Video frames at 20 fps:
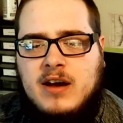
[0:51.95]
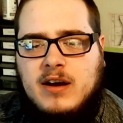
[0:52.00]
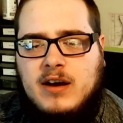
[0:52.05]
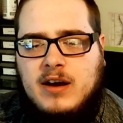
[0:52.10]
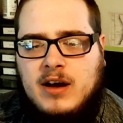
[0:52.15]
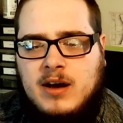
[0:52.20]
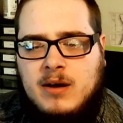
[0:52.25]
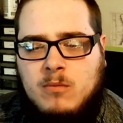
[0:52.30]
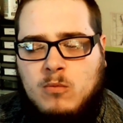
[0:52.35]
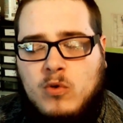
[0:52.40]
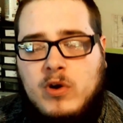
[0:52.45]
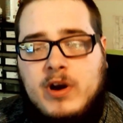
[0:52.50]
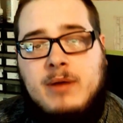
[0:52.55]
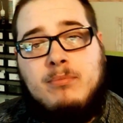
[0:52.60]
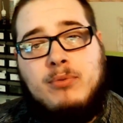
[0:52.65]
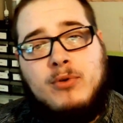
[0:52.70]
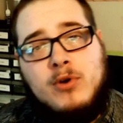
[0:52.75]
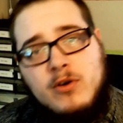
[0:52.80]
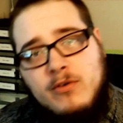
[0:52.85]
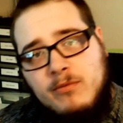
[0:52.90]
what
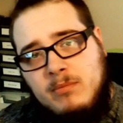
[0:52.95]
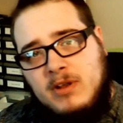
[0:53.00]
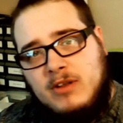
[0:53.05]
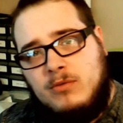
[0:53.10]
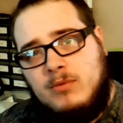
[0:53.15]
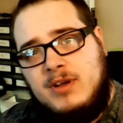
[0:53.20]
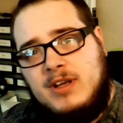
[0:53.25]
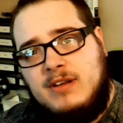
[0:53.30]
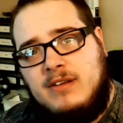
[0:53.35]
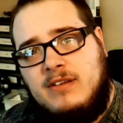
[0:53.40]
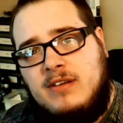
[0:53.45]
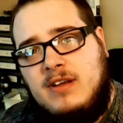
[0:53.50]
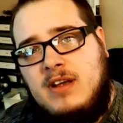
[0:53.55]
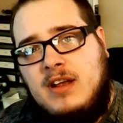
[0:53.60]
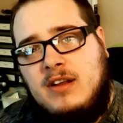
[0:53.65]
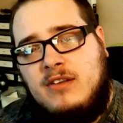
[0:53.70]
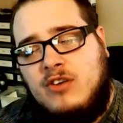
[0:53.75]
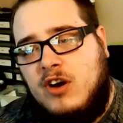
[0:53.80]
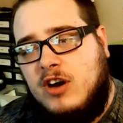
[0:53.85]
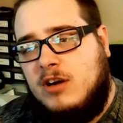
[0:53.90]
improvements we could
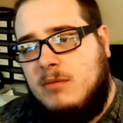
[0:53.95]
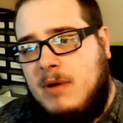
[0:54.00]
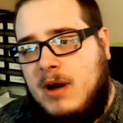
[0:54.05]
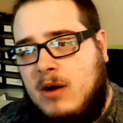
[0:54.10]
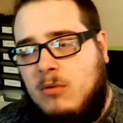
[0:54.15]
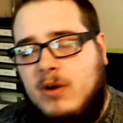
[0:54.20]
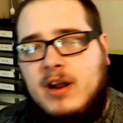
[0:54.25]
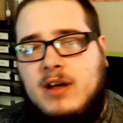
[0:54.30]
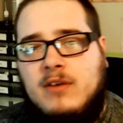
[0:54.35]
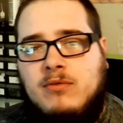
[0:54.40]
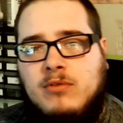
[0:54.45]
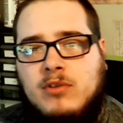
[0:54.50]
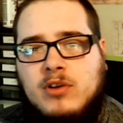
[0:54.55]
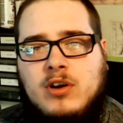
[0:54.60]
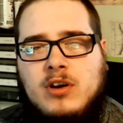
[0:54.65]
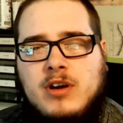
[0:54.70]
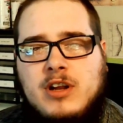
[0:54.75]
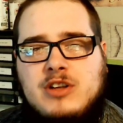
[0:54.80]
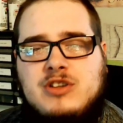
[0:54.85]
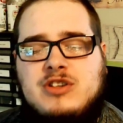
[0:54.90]
see, talk about what I've
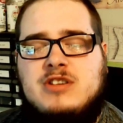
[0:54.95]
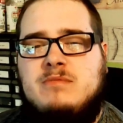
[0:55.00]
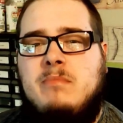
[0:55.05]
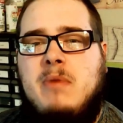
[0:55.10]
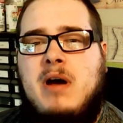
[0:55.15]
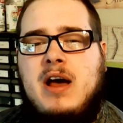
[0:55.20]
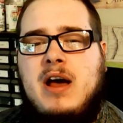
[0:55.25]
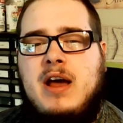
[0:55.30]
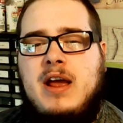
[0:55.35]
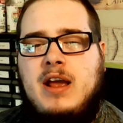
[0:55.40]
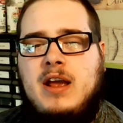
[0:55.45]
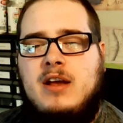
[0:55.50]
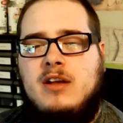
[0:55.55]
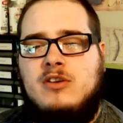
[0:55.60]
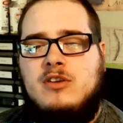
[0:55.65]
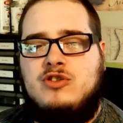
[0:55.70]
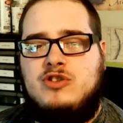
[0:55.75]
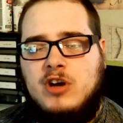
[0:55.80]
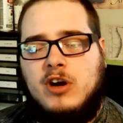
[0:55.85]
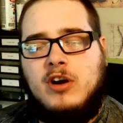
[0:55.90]
learned, and just my
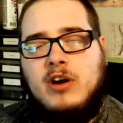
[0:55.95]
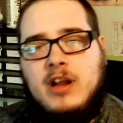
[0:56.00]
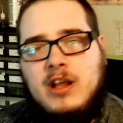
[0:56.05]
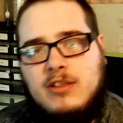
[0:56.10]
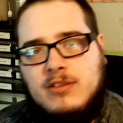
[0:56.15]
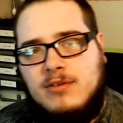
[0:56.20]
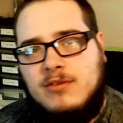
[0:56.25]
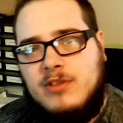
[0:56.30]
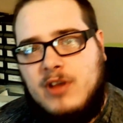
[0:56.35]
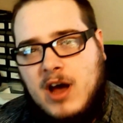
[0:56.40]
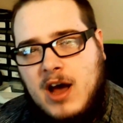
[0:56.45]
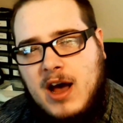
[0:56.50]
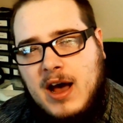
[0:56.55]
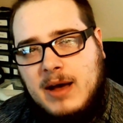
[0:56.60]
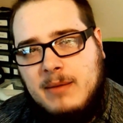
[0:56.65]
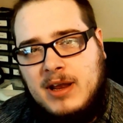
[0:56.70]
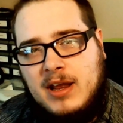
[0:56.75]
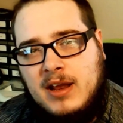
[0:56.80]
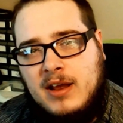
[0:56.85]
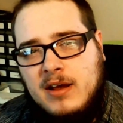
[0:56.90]
journey through the
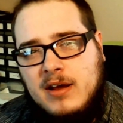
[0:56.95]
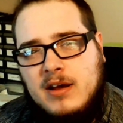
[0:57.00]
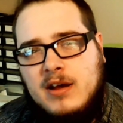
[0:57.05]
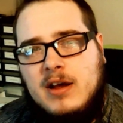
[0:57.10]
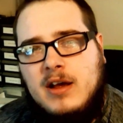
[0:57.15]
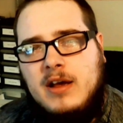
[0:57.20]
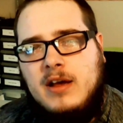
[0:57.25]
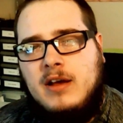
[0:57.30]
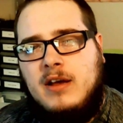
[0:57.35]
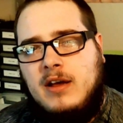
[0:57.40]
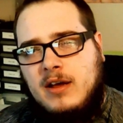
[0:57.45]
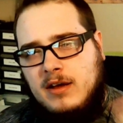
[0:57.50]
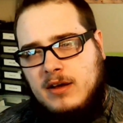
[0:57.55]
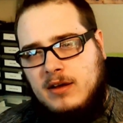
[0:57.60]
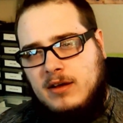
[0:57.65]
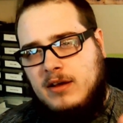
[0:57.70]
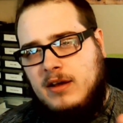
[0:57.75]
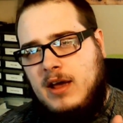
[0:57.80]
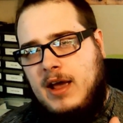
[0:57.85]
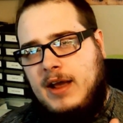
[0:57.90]
hobby.
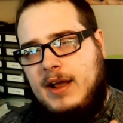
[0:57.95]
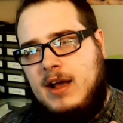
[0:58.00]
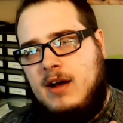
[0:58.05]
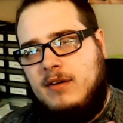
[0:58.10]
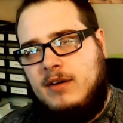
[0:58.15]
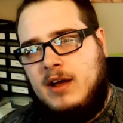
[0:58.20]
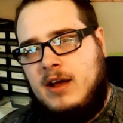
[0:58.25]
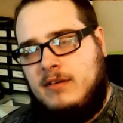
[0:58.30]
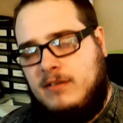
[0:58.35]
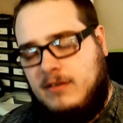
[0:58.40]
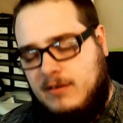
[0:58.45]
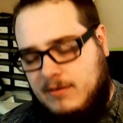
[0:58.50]
Hang out, guys.